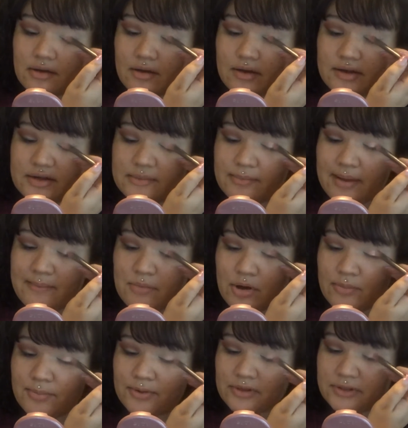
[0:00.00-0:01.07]
onto my
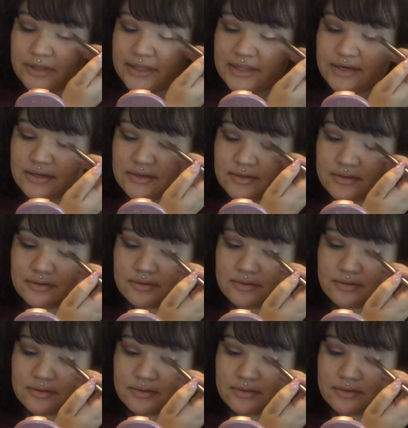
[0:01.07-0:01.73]
mobile lid